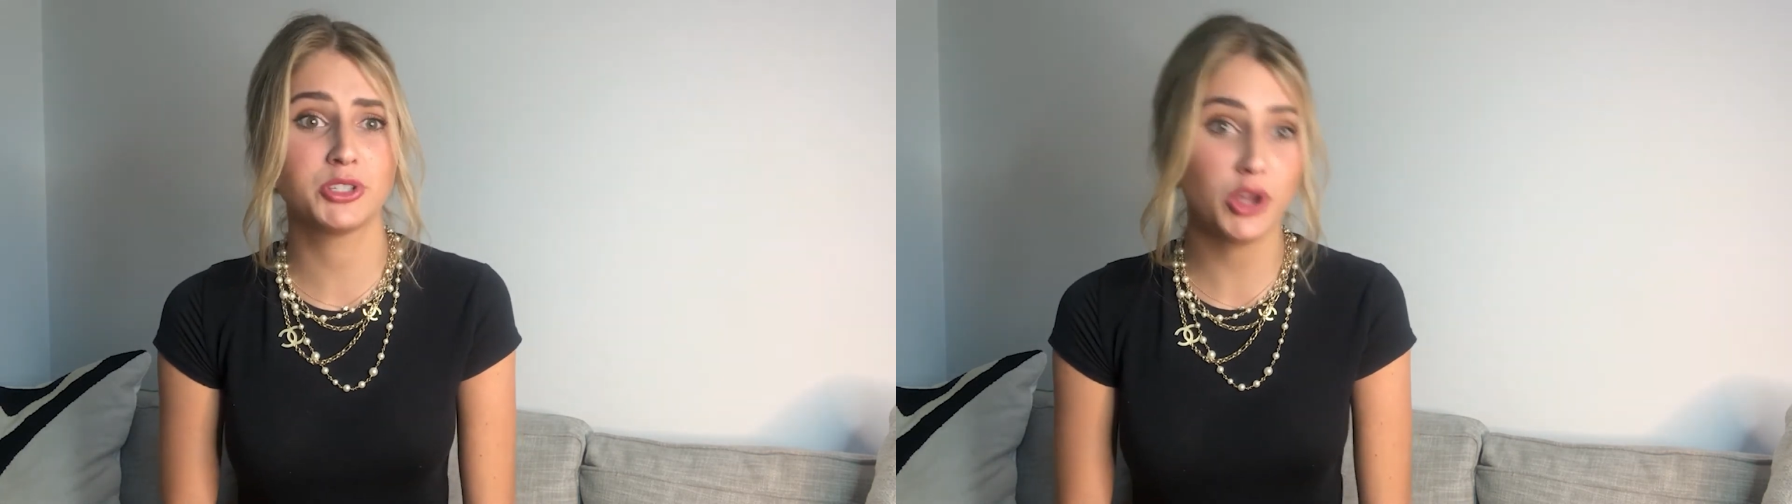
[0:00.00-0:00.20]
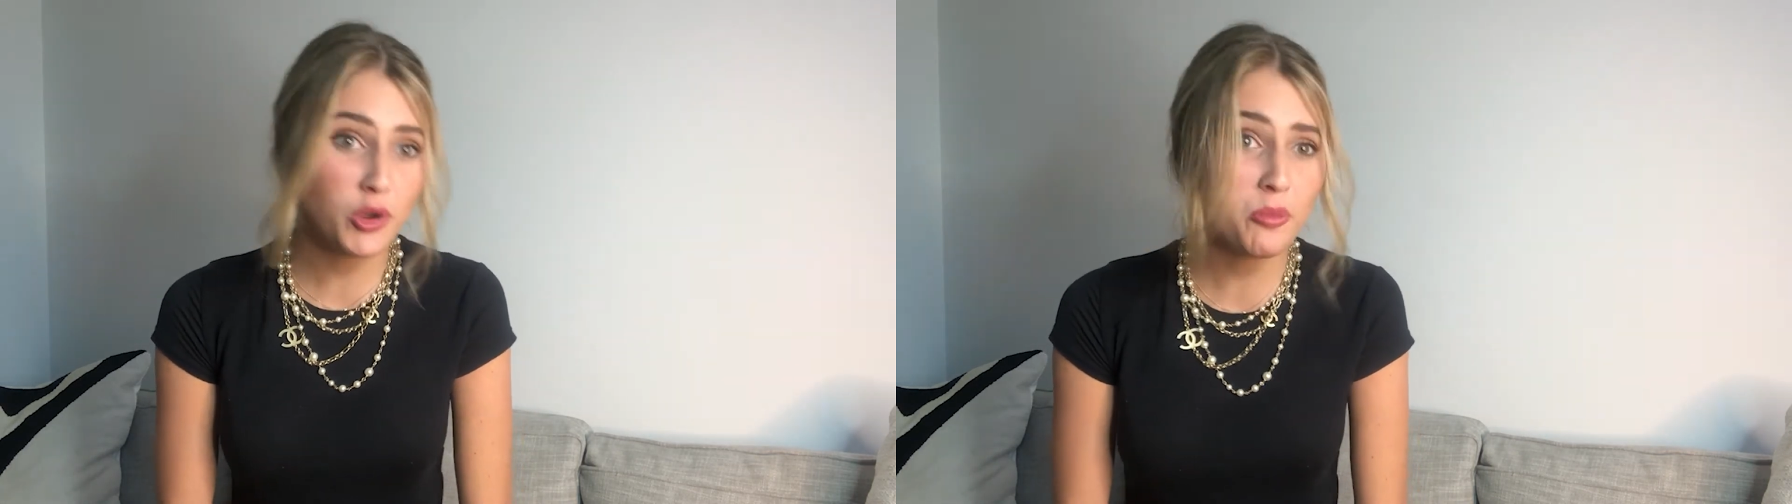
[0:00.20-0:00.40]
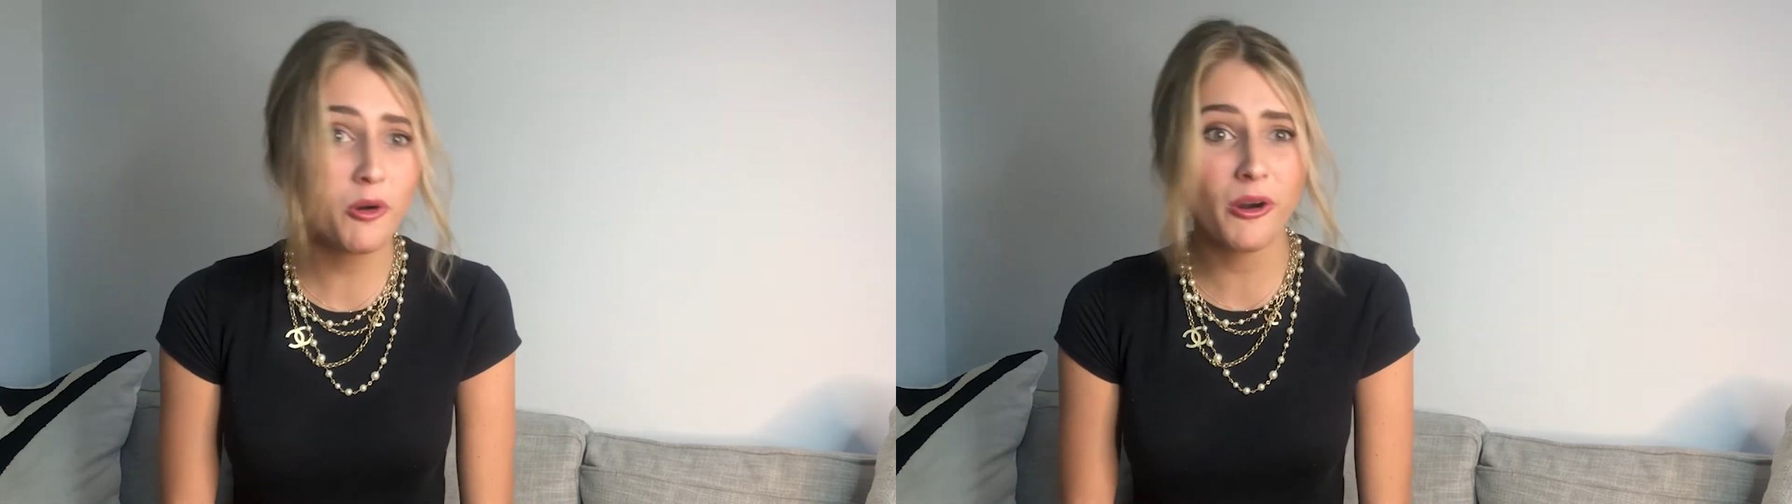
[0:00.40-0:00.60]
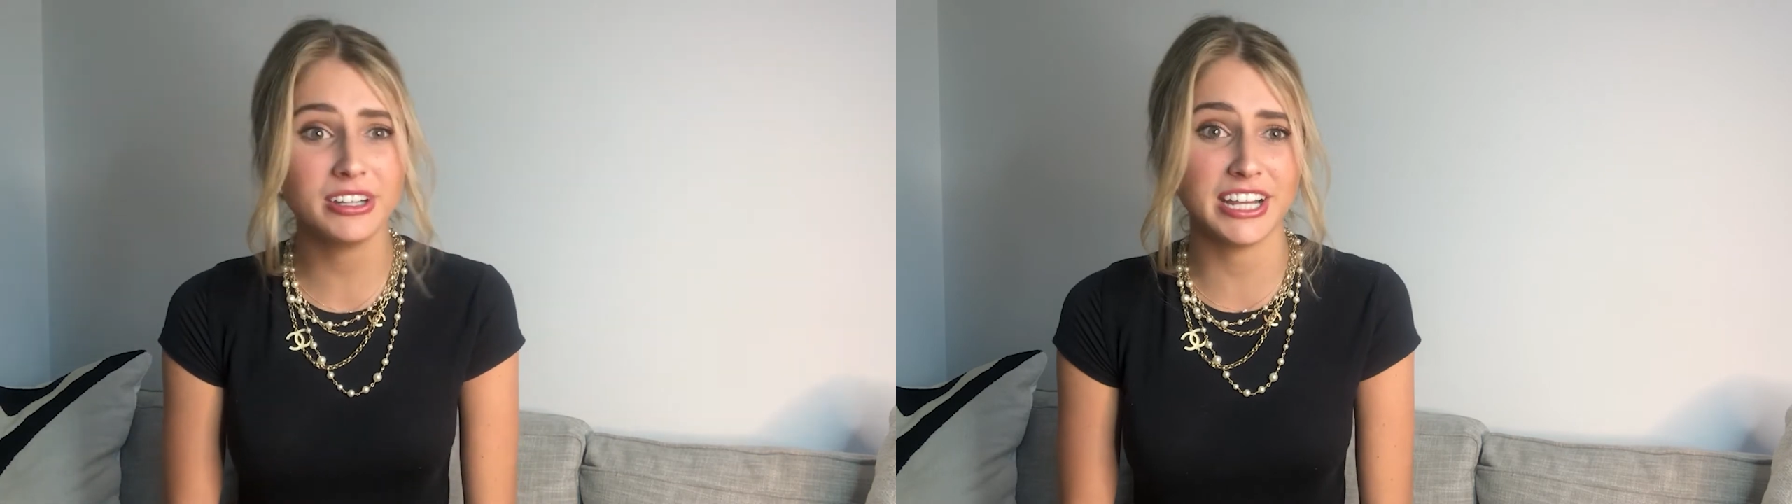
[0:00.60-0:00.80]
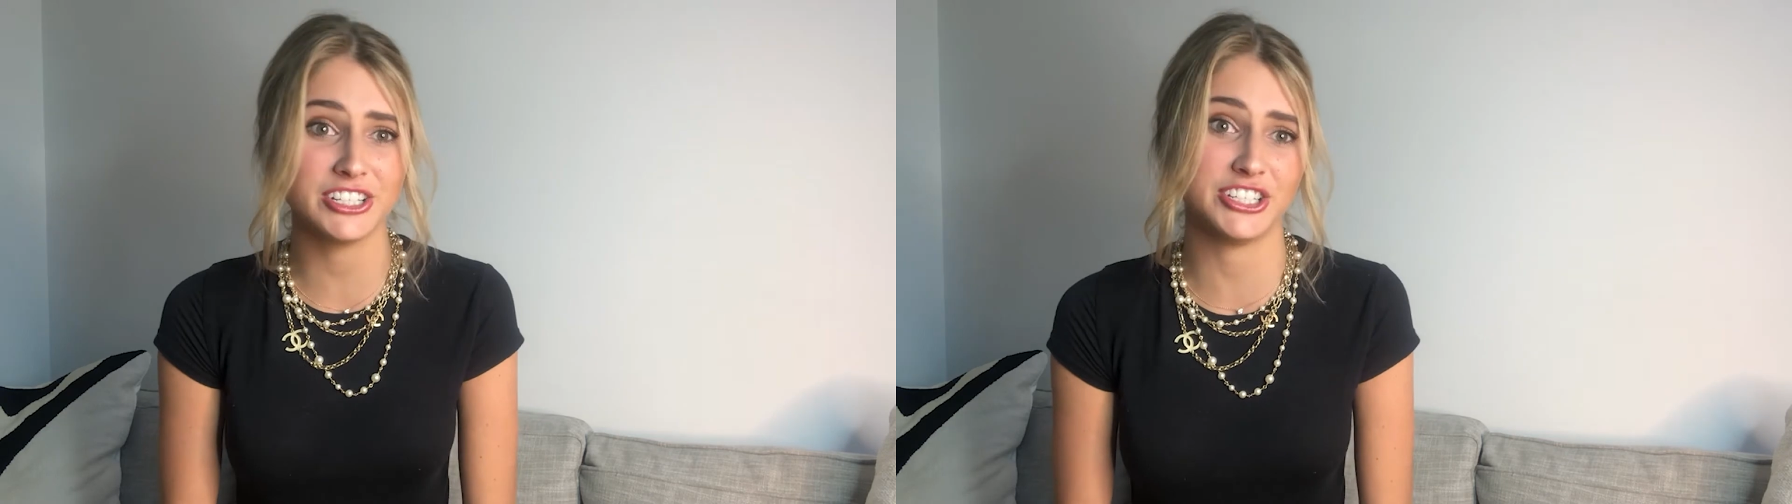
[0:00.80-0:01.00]
2 more
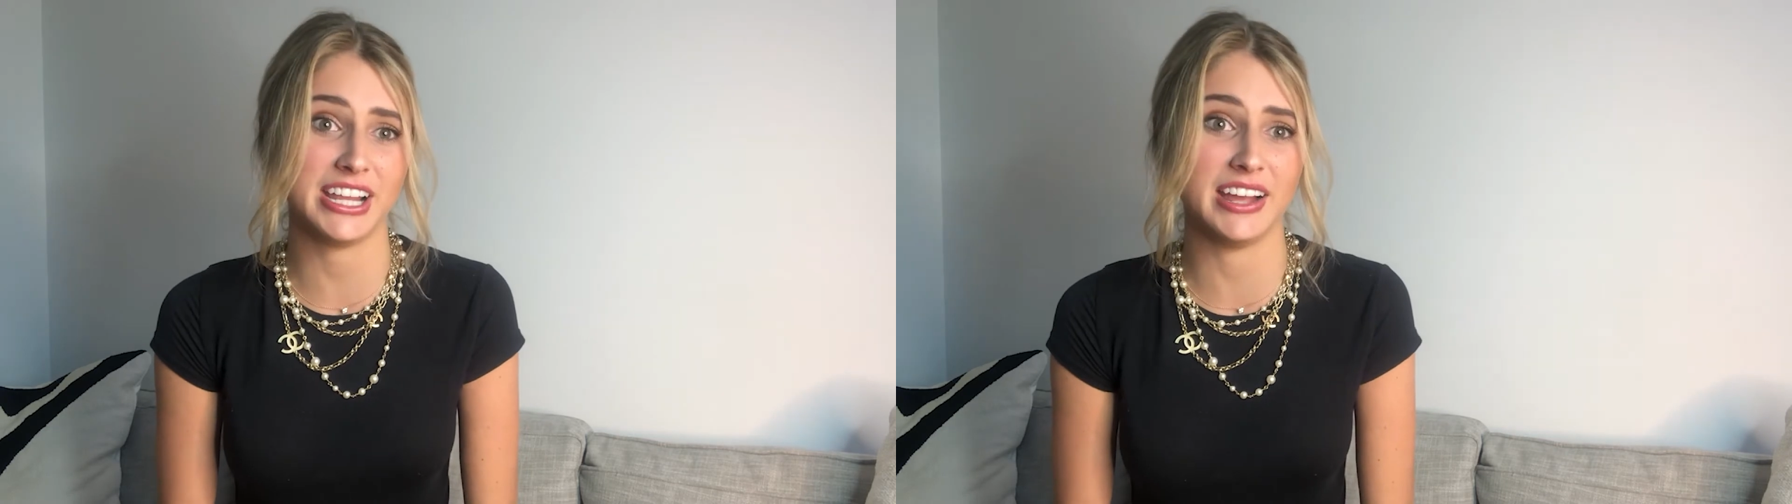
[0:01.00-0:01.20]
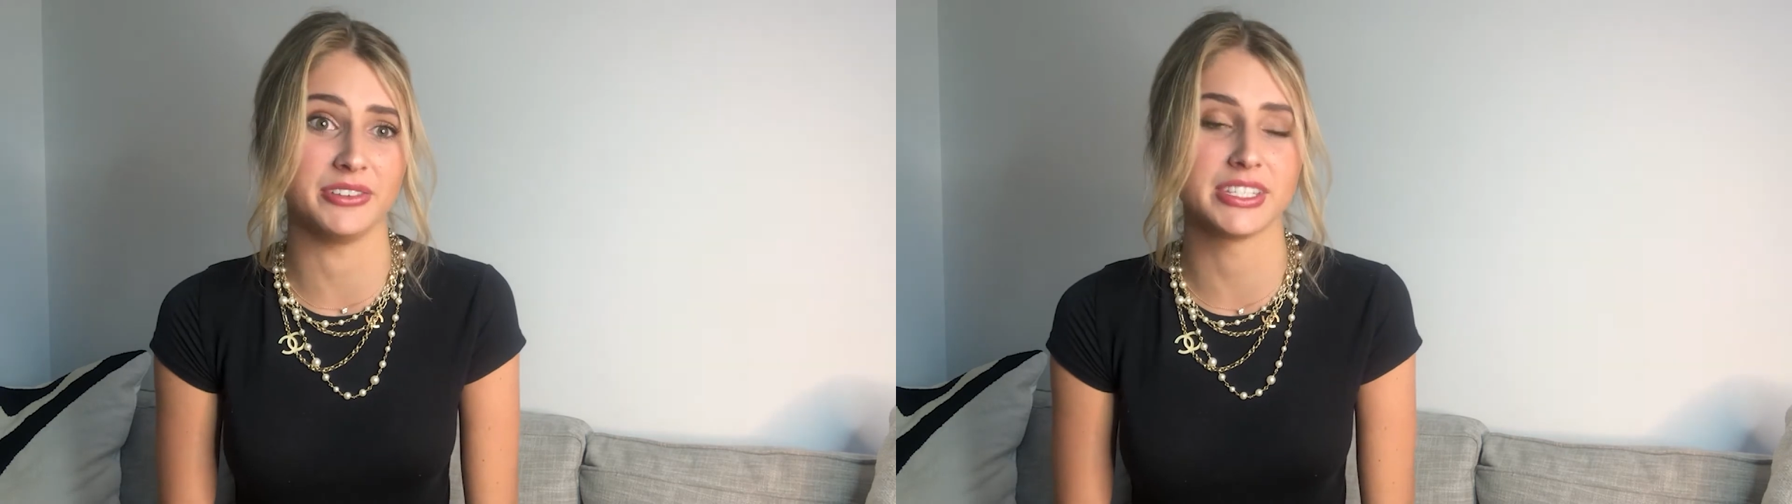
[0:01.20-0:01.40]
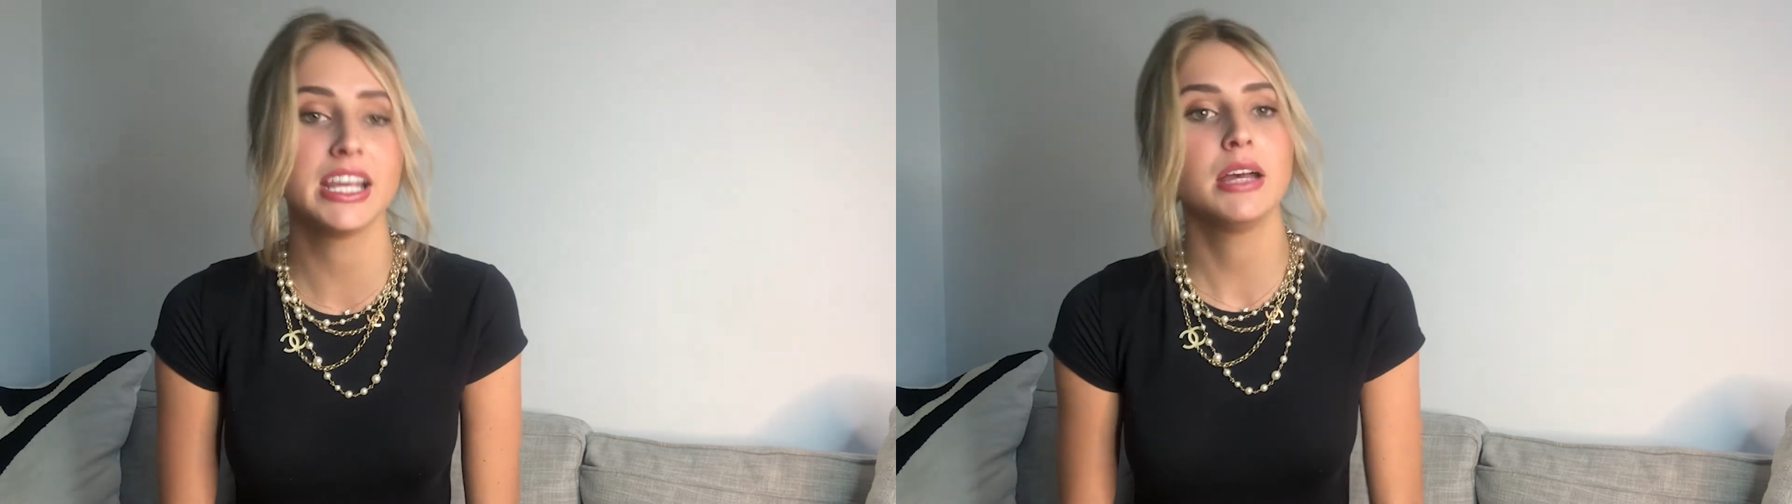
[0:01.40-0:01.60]
touchdowns,